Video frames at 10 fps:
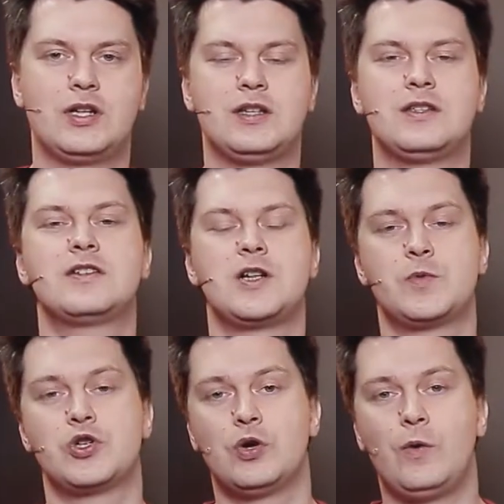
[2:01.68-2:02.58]
in
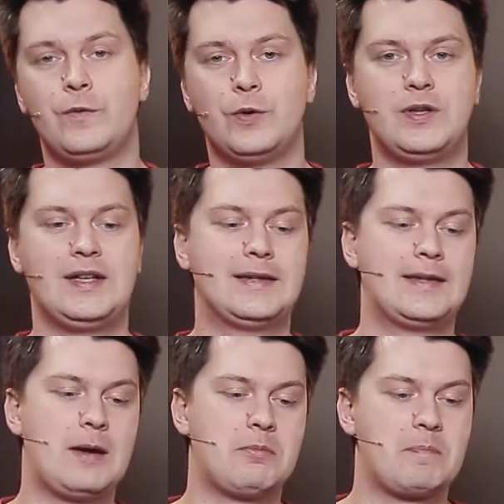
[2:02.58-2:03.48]
description of your data
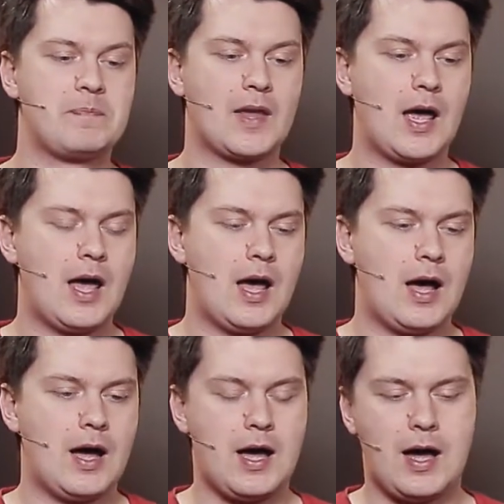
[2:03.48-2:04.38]
type.
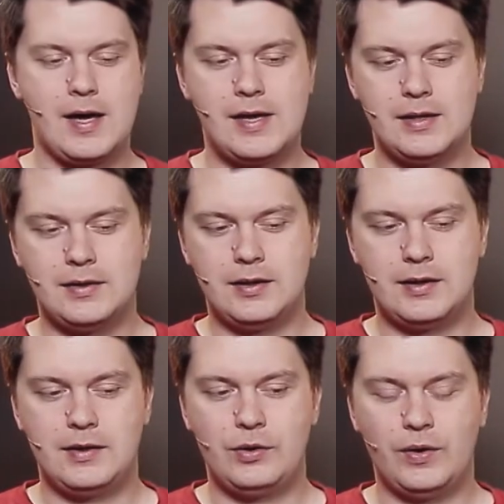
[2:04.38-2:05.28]
And
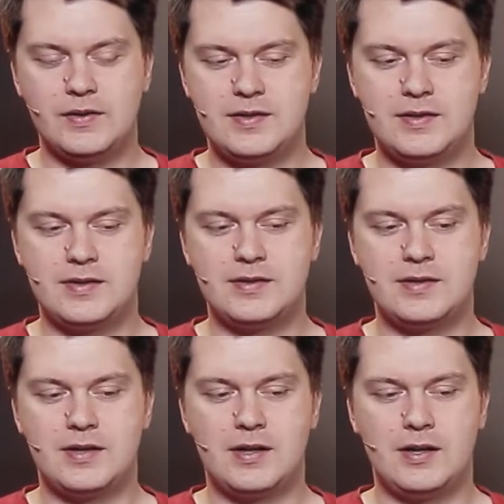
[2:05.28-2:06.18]
you can see
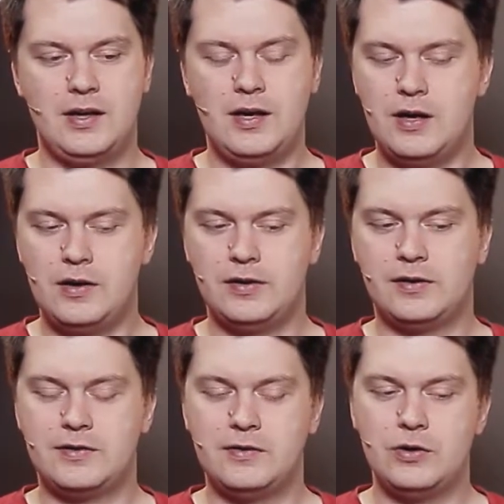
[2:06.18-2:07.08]
that here
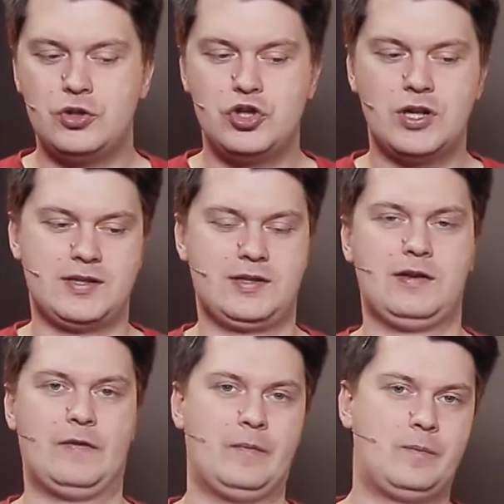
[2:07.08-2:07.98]
it's not just
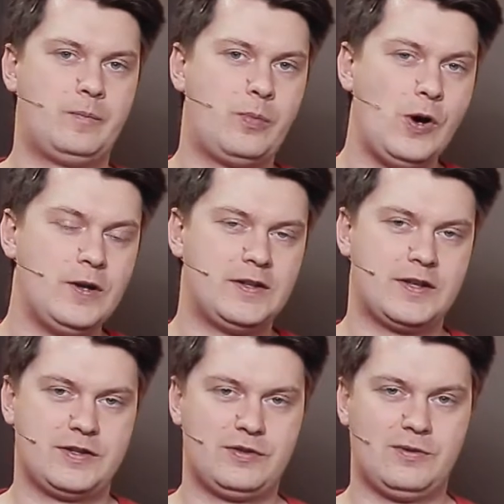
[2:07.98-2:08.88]

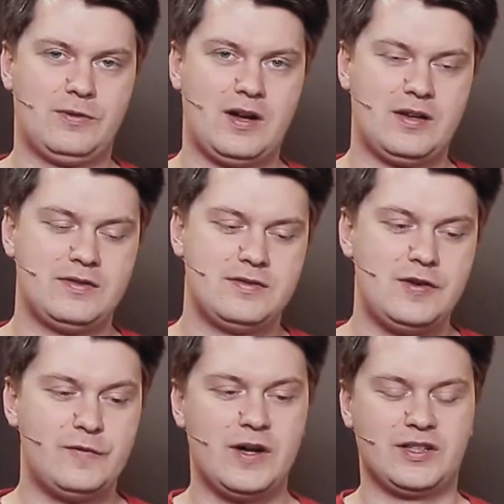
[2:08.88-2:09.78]
pointers to
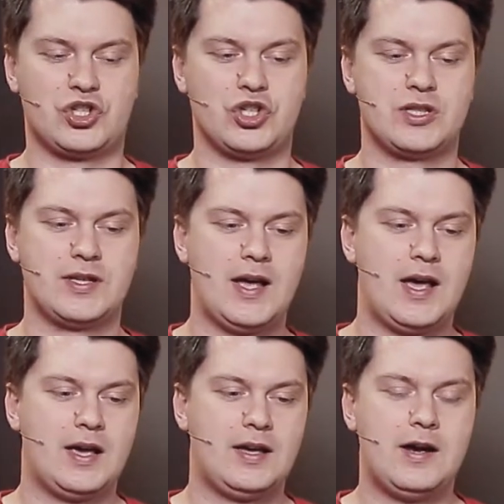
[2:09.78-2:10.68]
C functions.
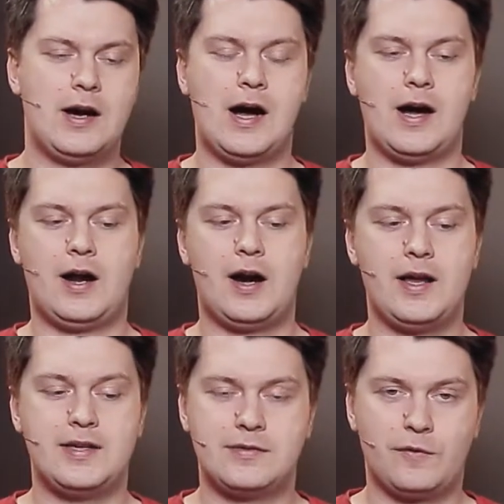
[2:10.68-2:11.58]
Here are
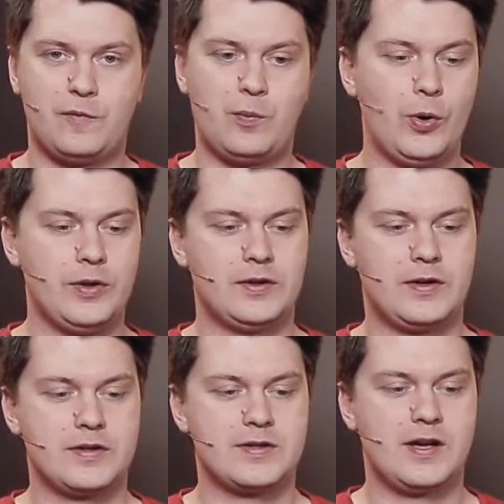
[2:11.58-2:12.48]
arrays of
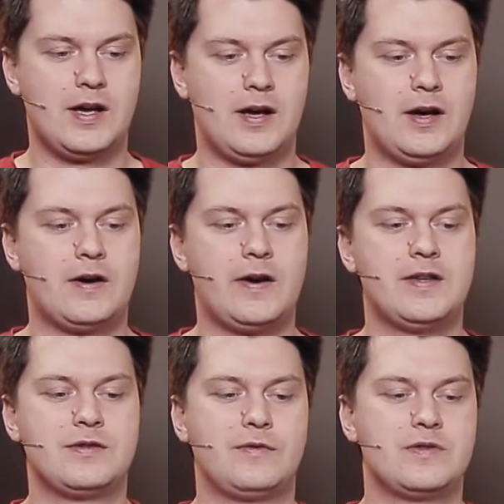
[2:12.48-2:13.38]
pointers,
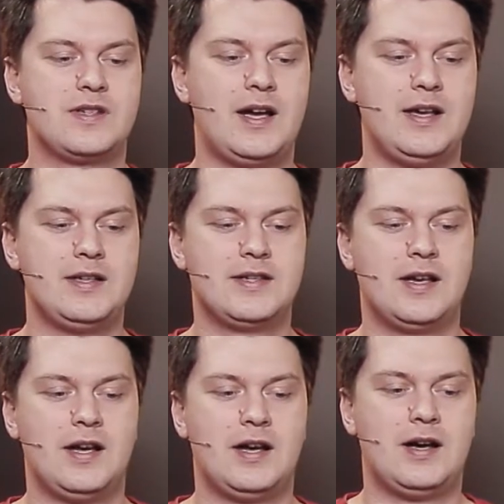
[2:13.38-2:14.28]
arrays of a size
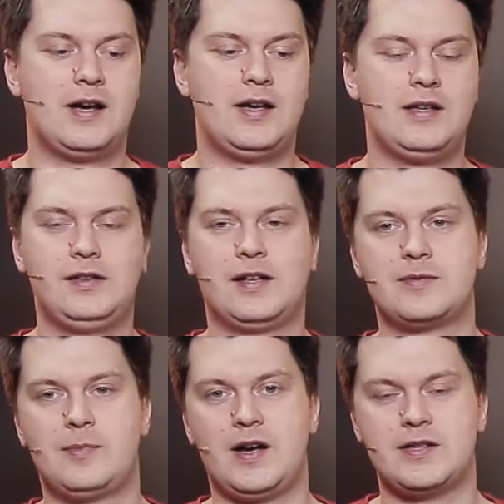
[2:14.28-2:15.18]

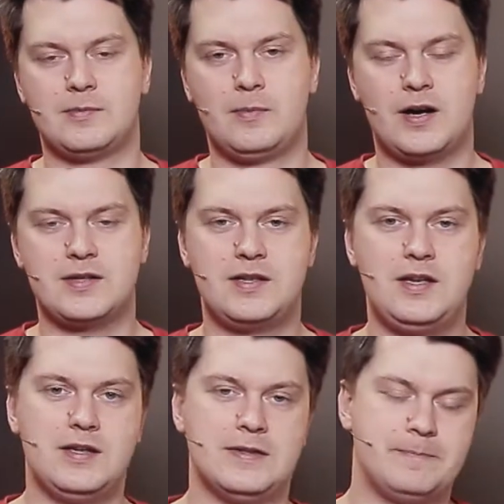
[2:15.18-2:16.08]
index max
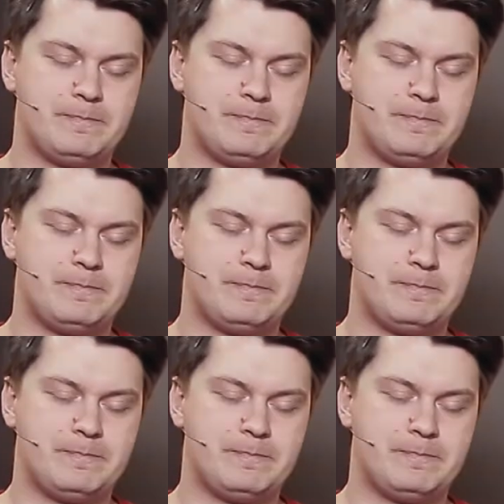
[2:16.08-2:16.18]
keys.